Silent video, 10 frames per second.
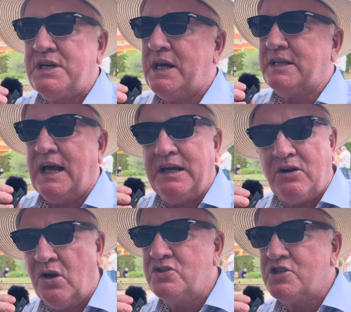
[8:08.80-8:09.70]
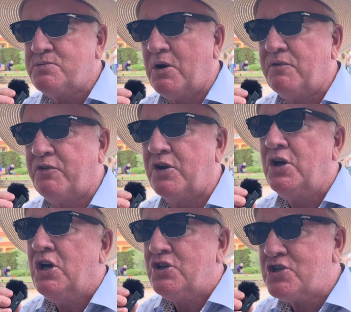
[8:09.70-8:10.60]
take Danny Connors' word for it.
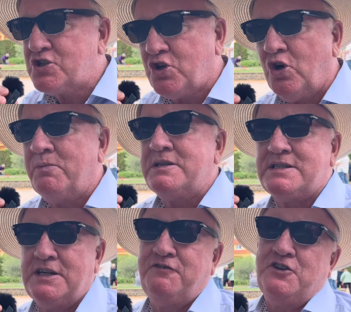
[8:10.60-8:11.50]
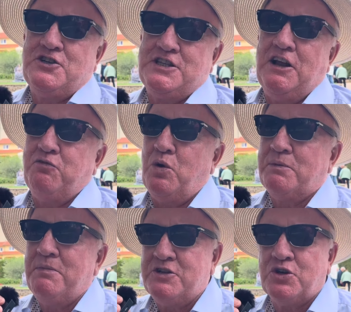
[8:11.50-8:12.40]
Just come and see for yourself
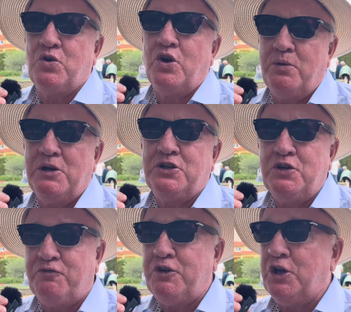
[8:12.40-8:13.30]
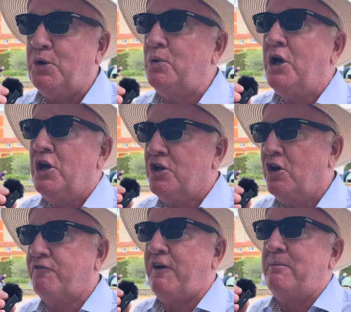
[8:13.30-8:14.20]
what Medjugorje will do for you,
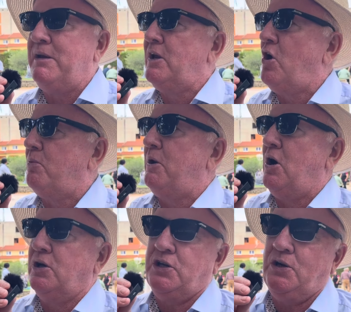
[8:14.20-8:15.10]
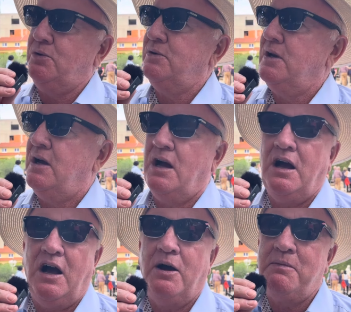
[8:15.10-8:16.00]
your family, and all belonging to you.
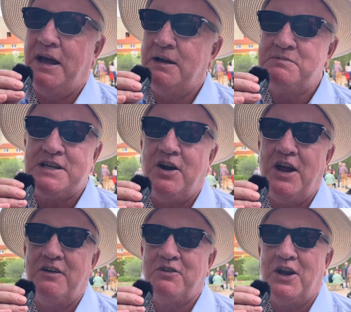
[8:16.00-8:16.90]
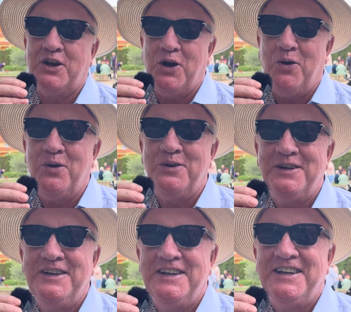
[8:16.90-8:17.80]
Amen. I'm sorry. Amen. I've Thank you go.
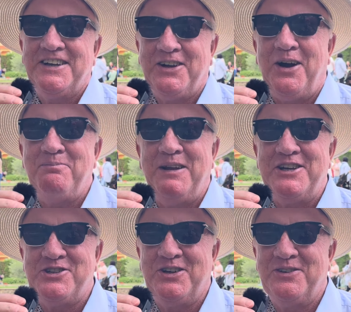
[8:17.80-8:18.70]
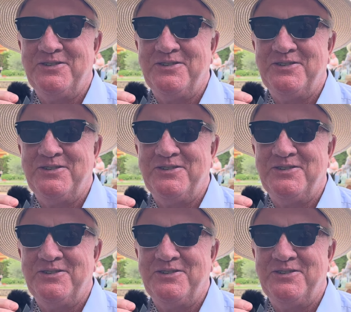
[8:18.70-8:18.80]
so much. God bless you.